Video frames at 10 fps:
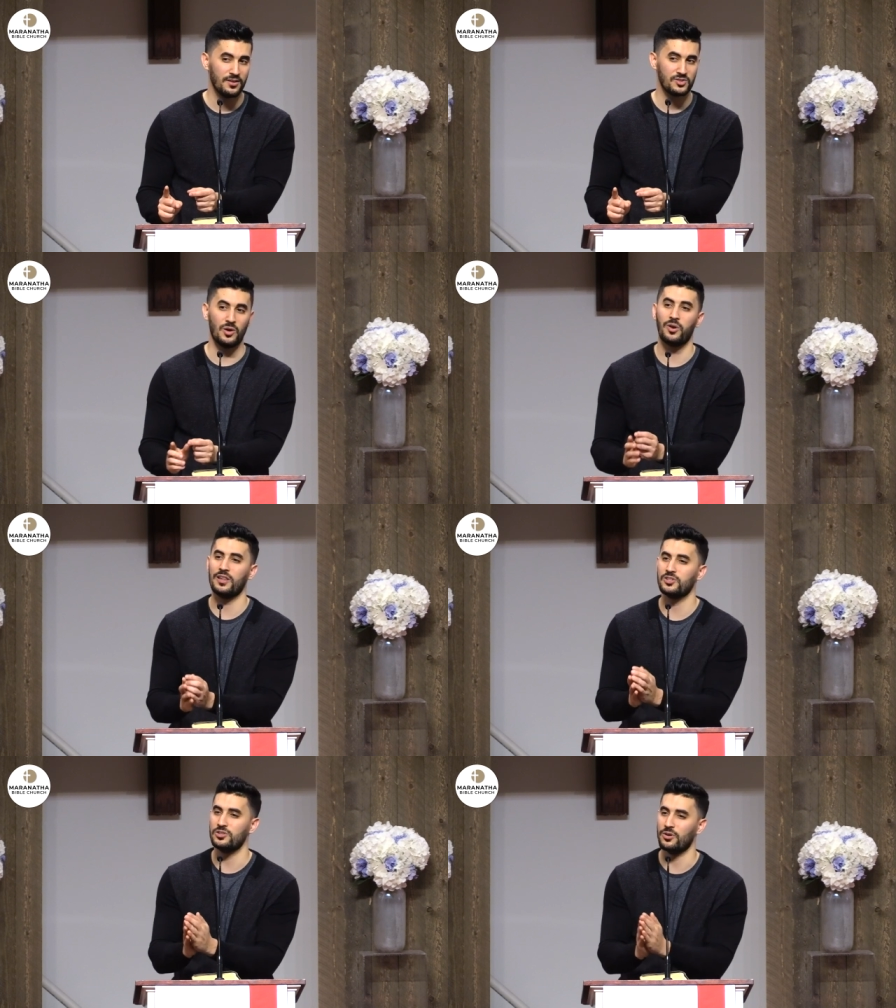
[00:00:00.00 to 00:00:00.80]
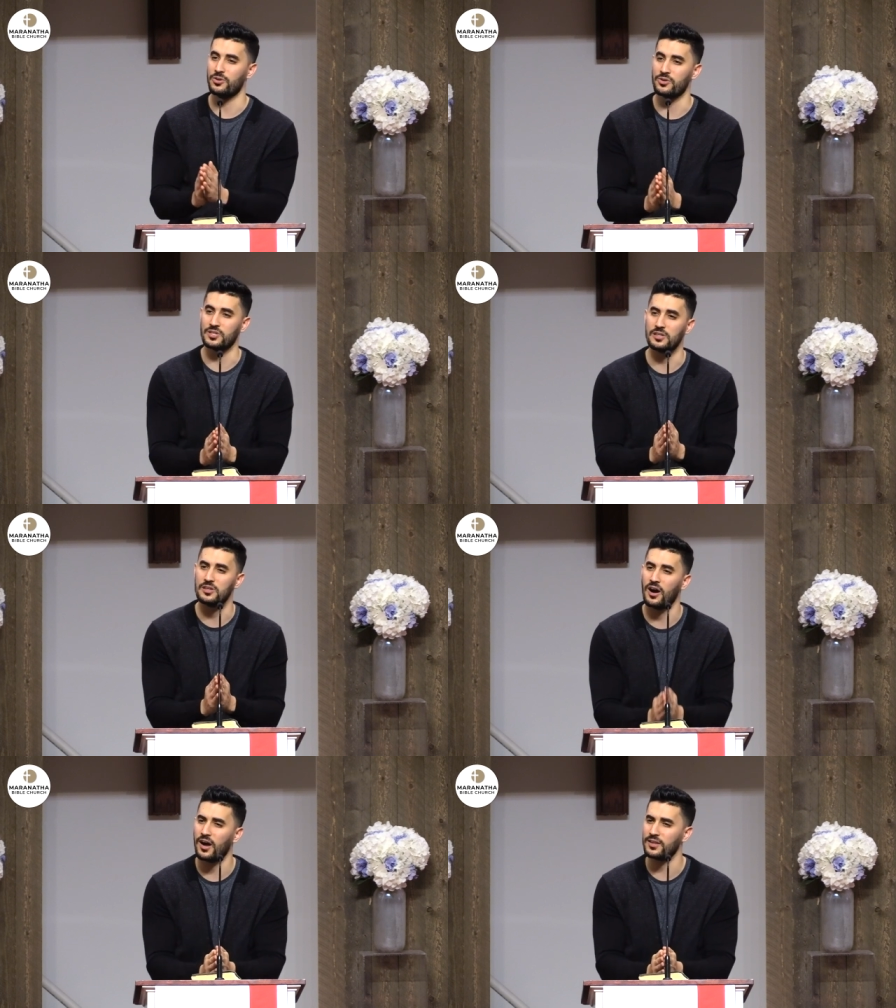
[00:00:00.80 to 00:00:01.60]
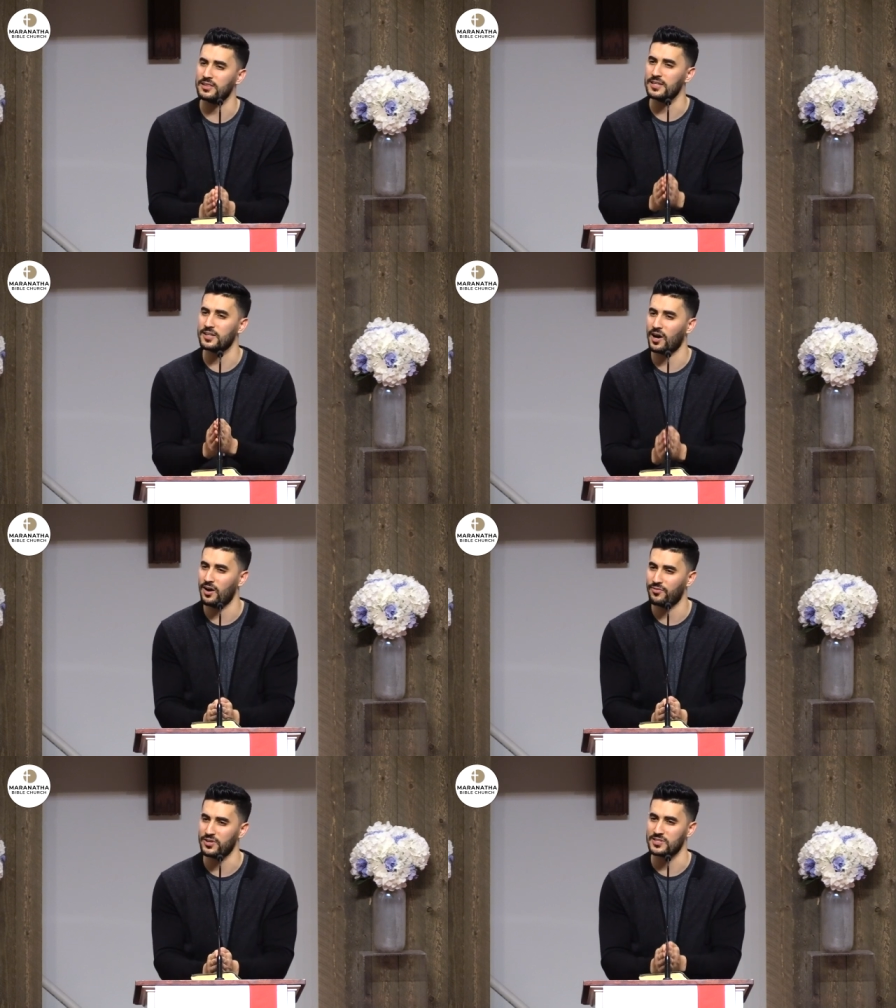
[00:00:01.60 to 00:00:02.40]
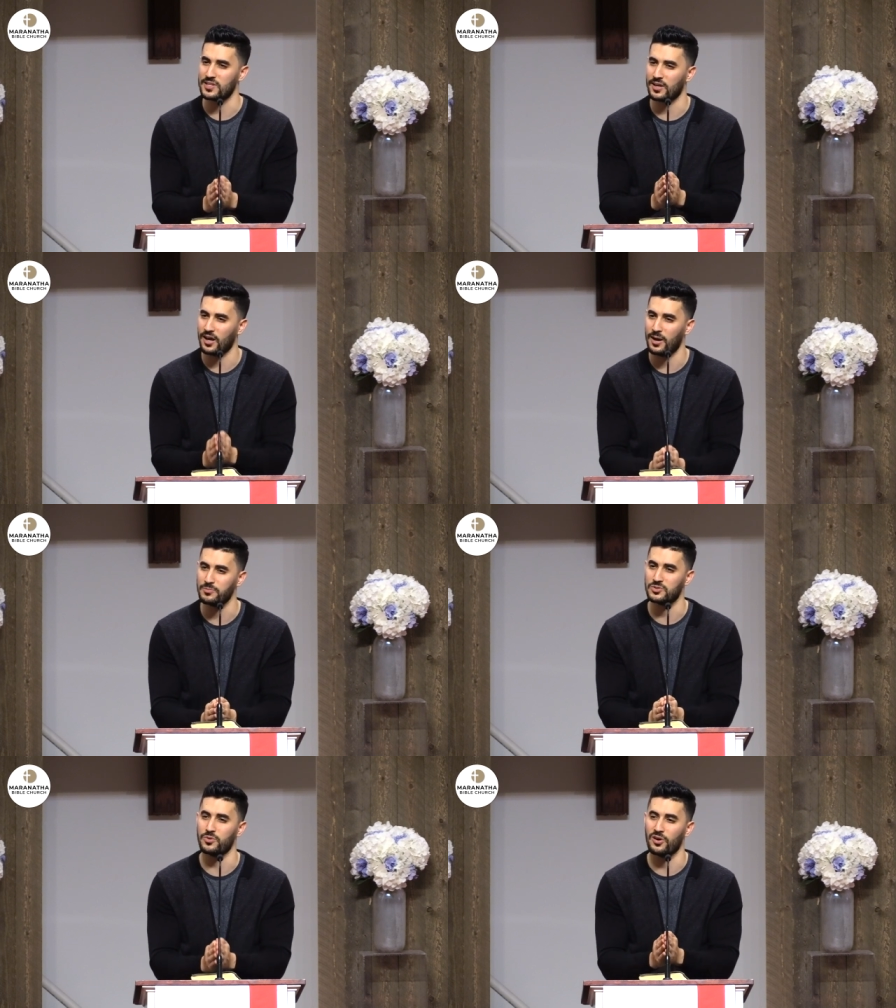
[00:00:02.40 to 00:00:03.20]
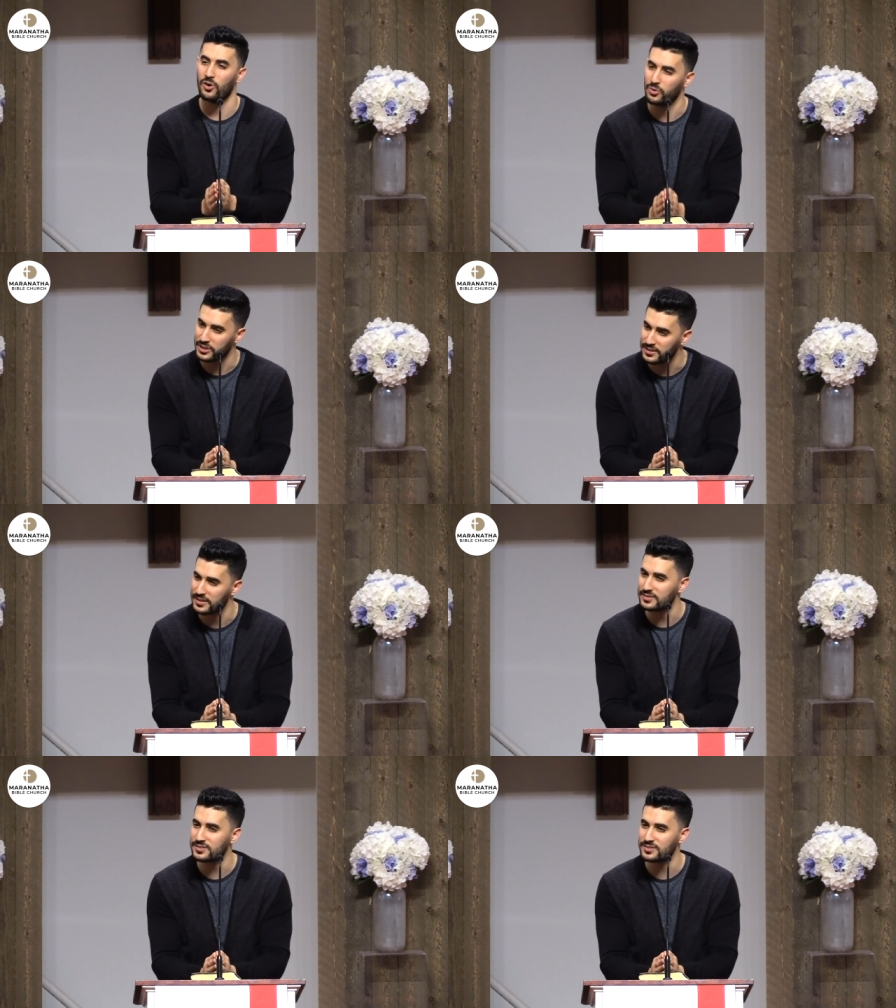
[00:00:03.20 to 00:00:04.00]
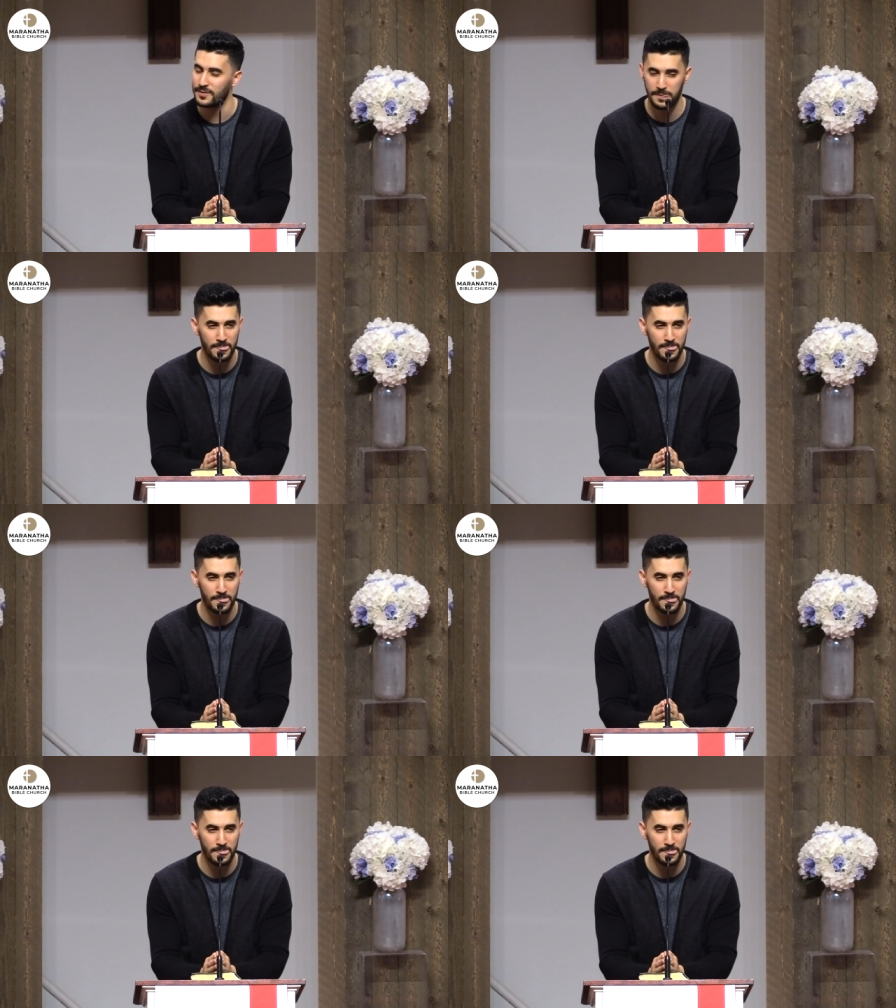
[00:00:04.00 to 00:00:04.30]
So I want to let you know there is a godly confidence that comes with holiness